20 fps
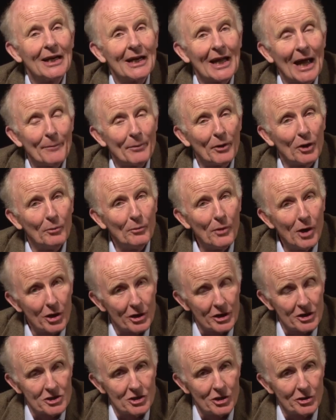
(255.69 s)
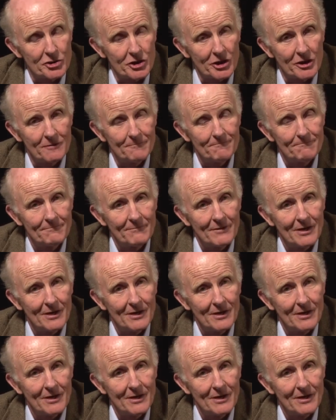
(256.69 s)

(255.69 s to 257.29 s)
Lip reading: capital markets logic.